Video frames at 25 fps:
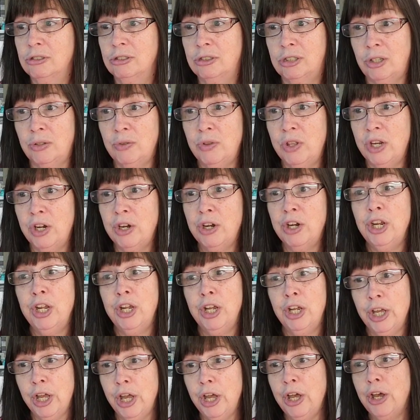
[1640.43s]
So there
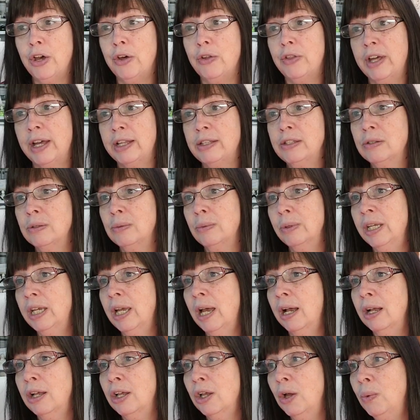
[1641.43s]
you go. That's what we
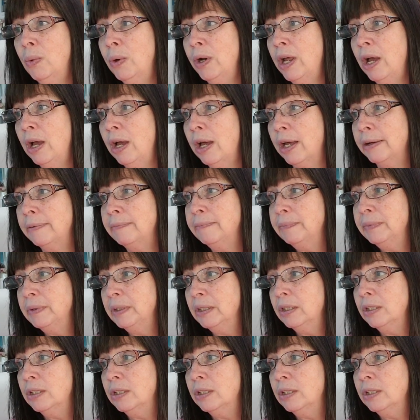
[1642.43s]
got going on.